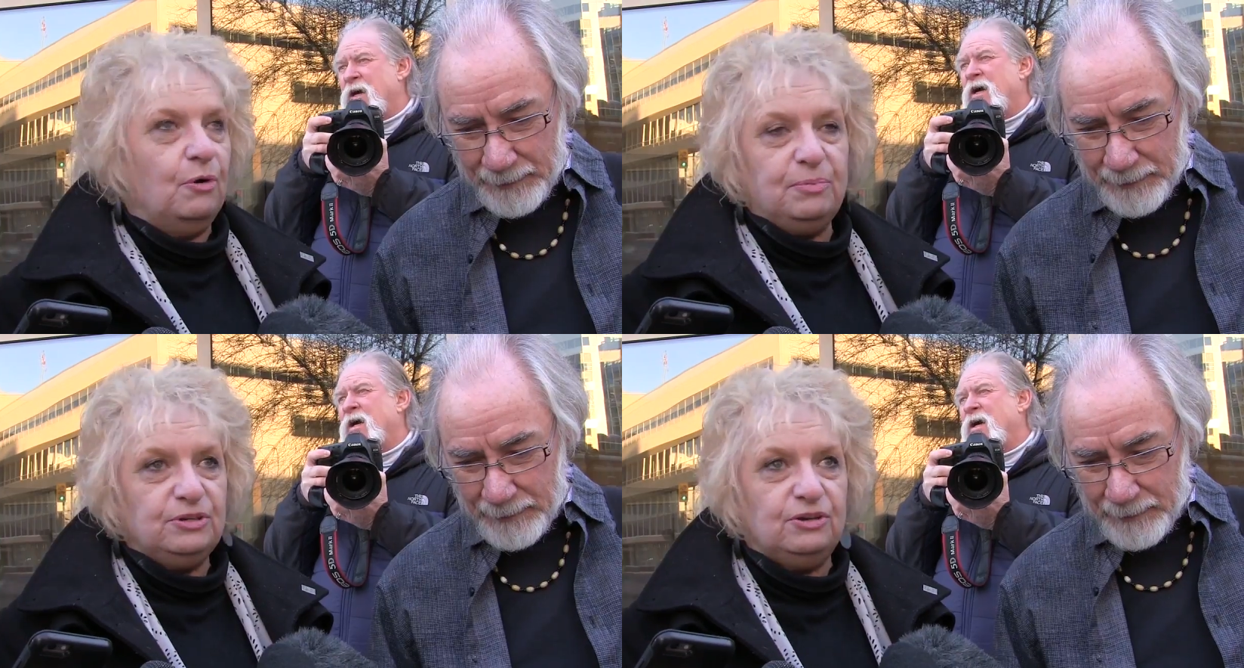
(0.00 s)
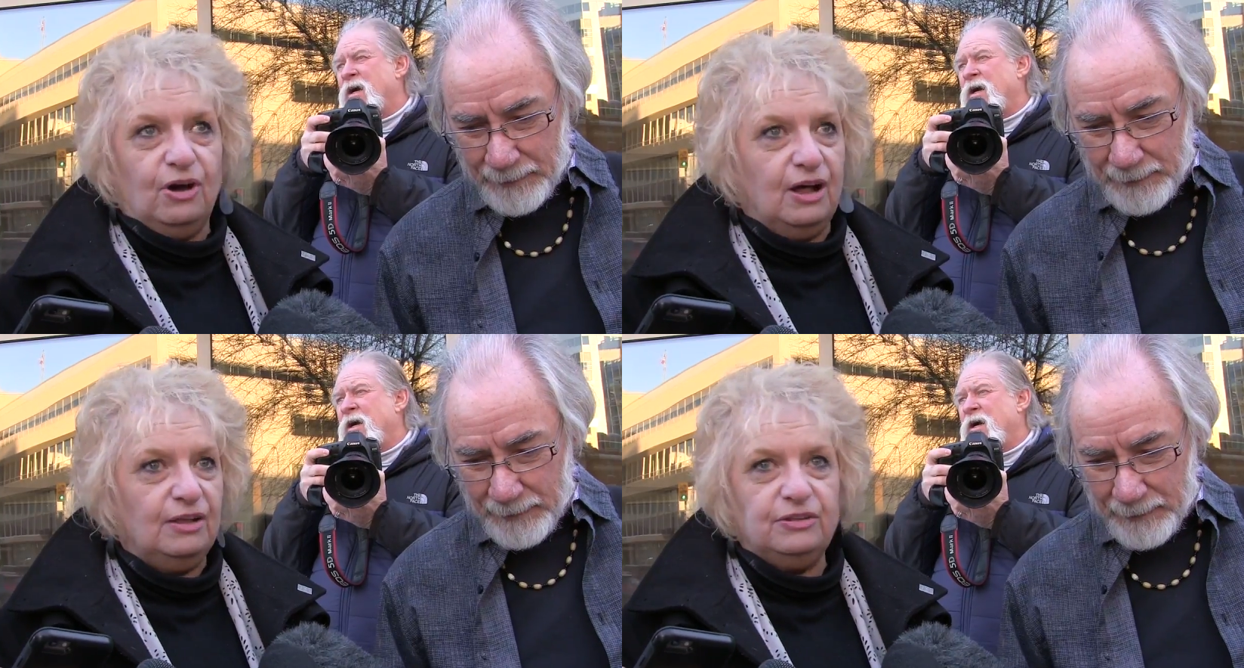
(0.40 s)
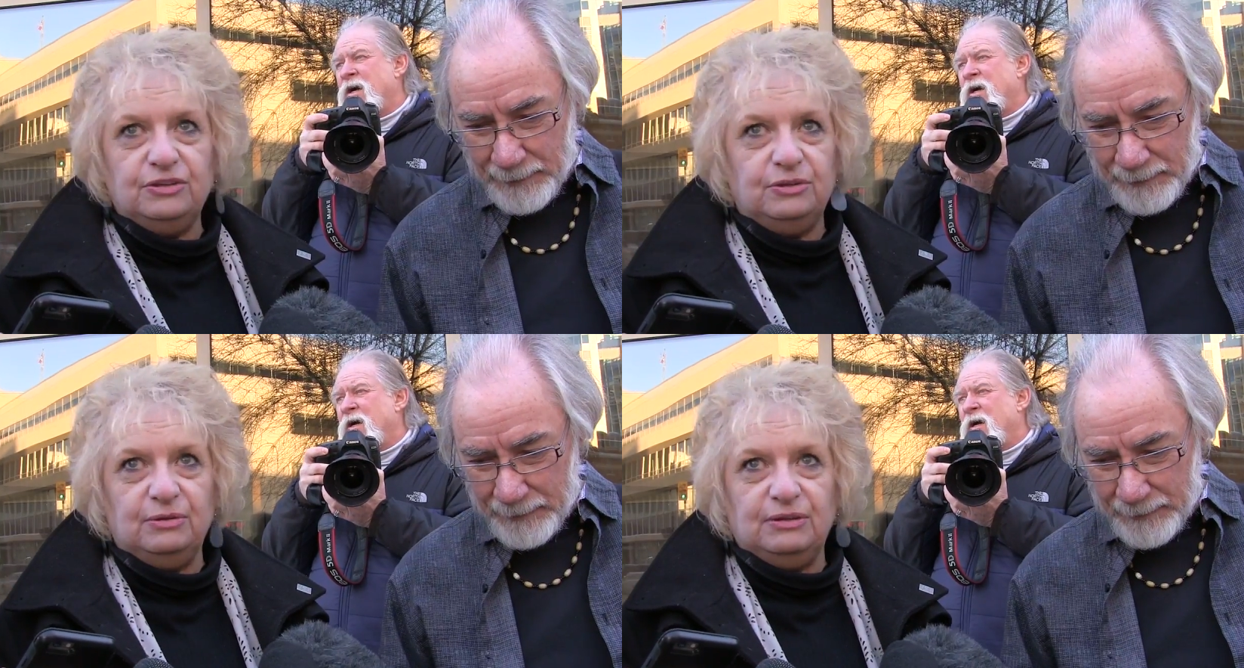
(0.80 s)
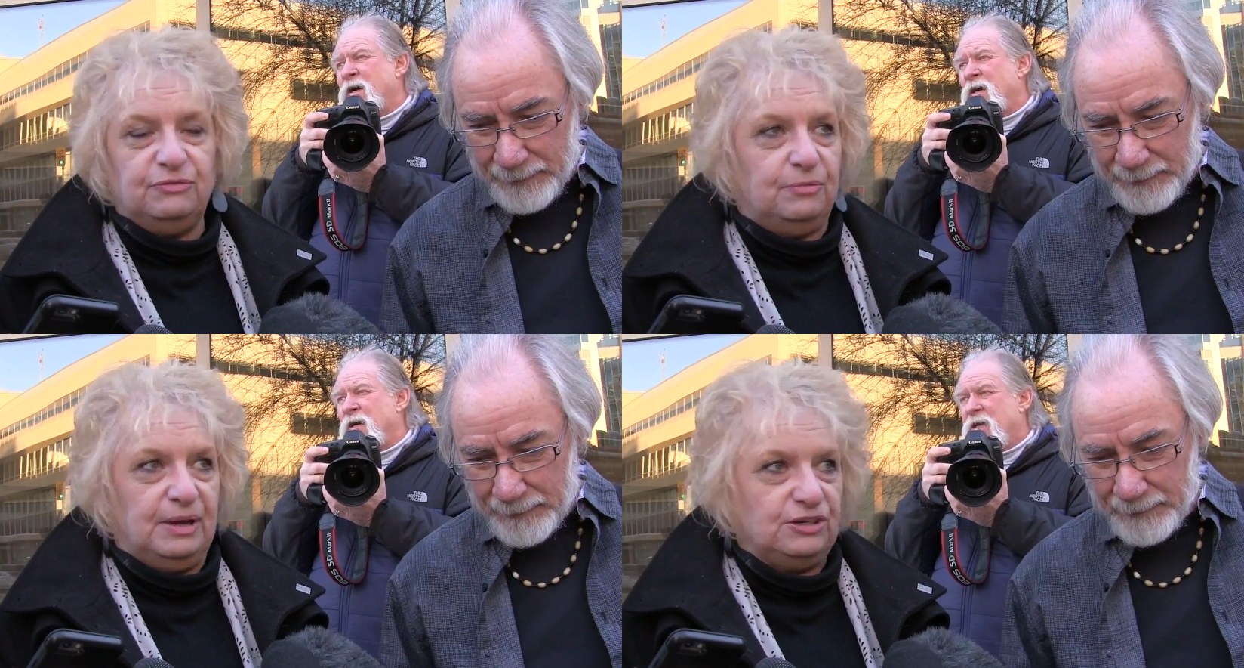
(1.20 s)
Speaker 1: open to all the new
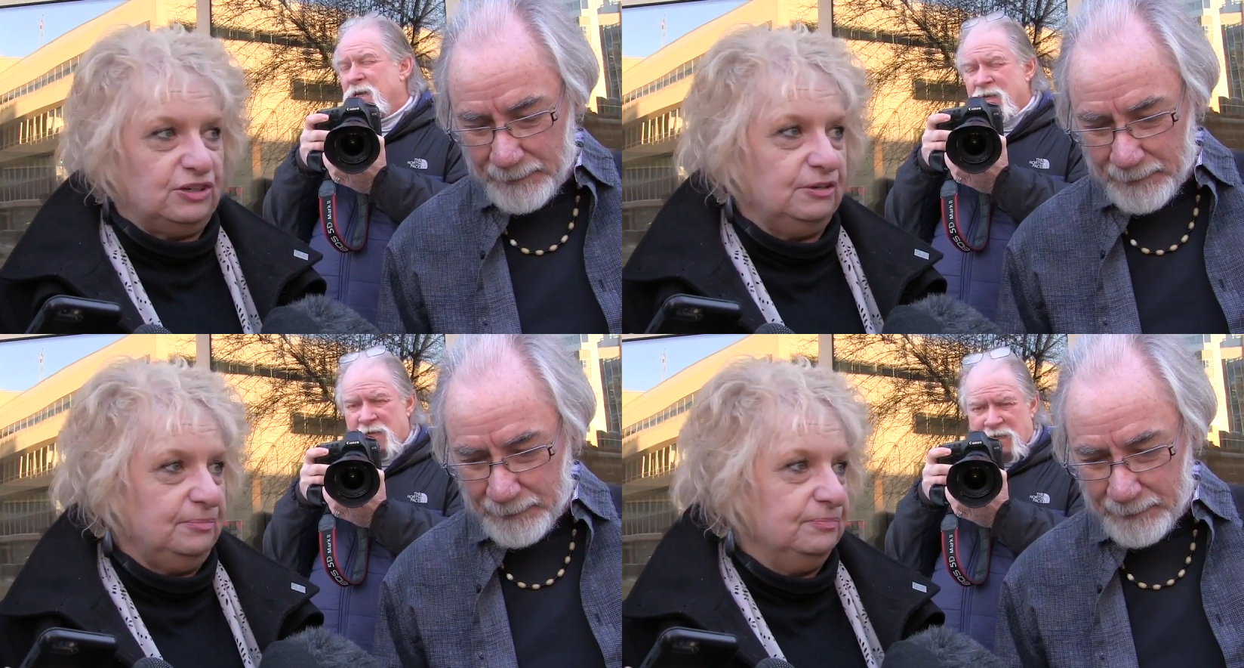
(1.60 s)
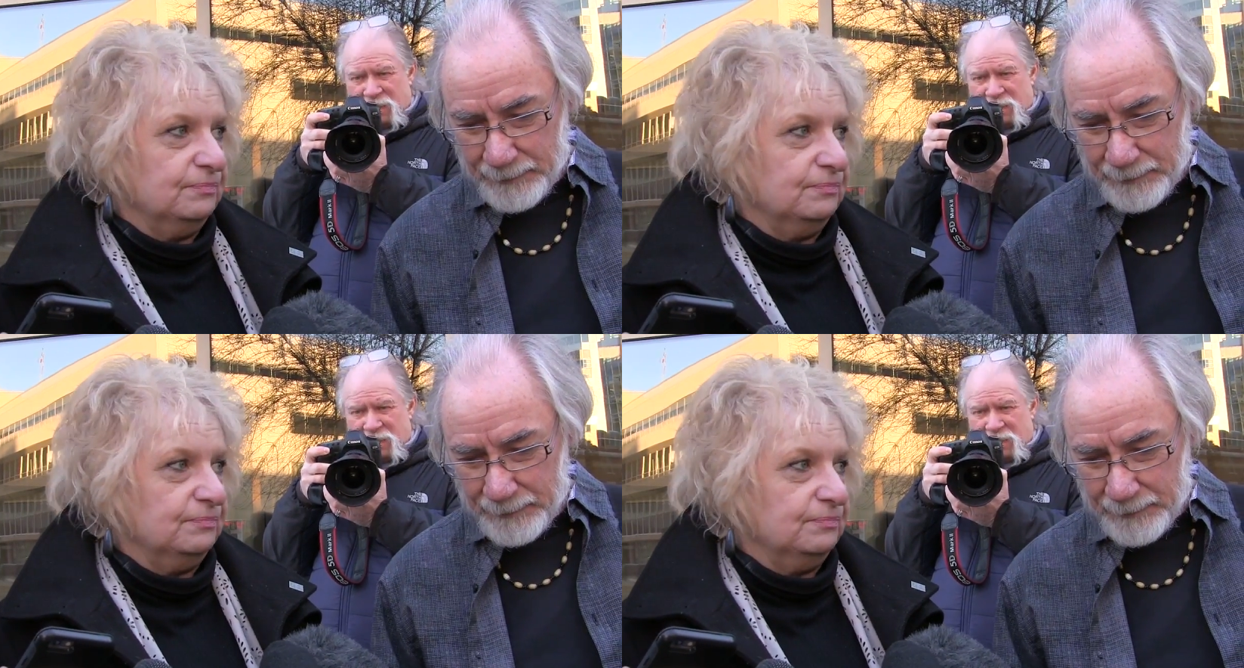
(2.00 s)
information